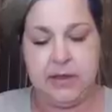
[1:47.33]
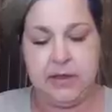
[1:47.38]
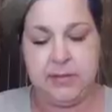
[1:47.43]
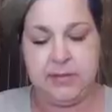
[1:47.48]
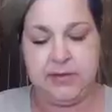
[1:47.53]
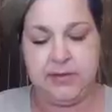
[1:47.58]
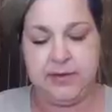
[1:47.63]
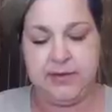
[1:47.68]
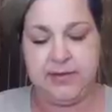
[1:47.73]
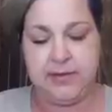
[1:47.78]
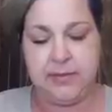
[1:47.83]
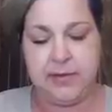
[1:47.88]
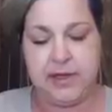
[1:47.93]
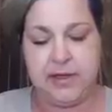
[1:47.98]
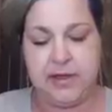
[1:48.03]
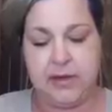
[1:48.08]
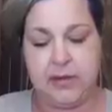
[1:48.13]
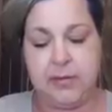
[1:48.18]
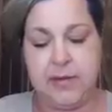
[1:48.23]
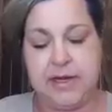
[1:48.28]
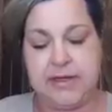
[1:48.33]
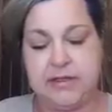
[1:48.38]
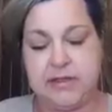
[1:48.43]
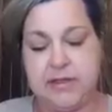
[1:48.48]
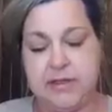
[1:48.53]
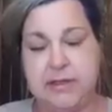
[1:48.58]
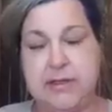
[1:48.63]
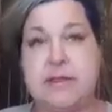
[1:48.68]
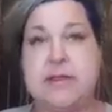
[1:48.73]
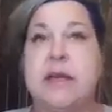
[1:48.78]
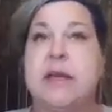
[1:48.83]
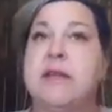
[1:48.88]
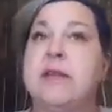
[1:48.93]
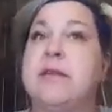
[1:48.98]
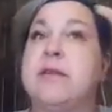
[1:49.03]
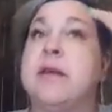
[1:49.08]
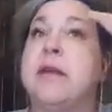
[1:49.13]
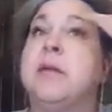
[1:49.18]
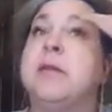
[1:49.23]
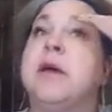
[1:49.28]
I'm doing some color matches at the
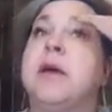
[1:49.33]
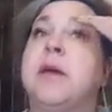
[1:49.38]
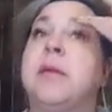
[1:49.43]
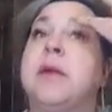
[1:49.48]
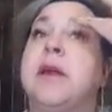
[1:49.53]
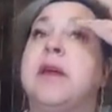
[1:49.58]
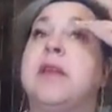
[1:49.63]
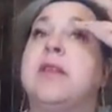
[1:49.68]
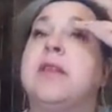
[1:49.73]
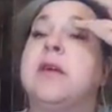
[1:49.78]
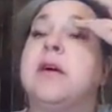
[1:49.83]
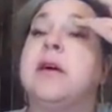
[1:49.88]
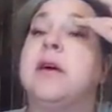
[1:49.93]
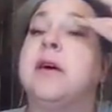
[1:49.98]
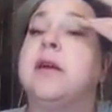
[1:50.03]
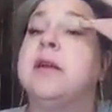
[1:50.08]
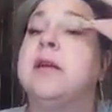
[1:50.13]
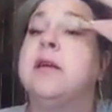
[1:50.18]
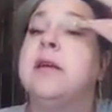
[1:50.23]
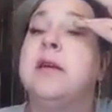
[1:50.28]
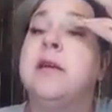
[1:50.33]
same time, and I thought